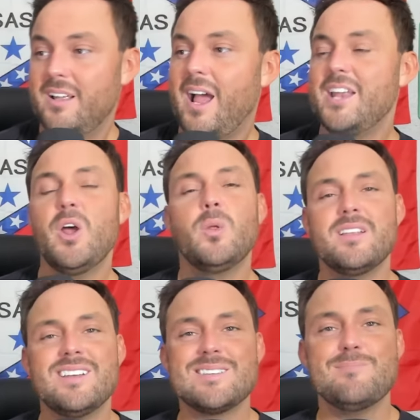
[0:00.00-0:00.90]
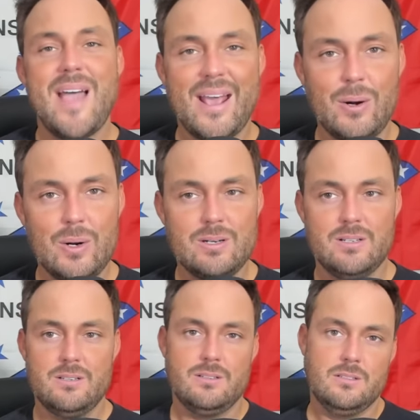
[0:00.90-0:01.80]
I know that doesn't matter
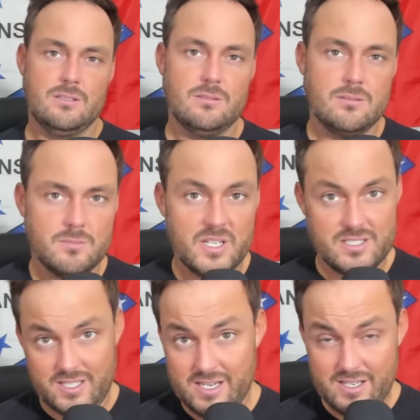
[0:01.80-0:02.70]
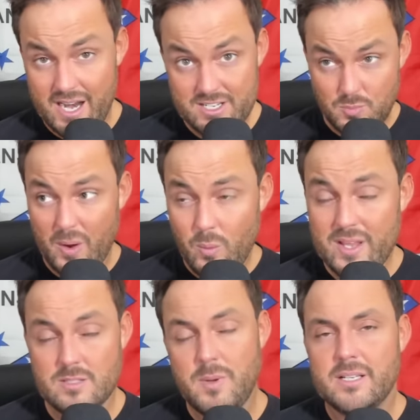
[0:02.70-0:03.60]
because at the end of the day, it's about
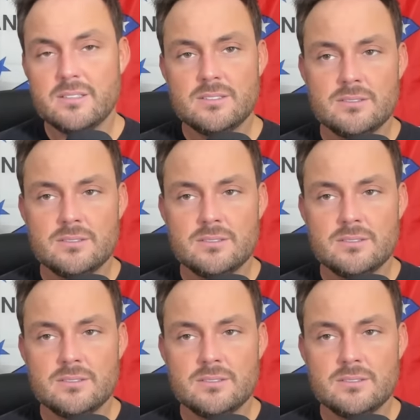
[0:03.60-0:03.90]
wins. But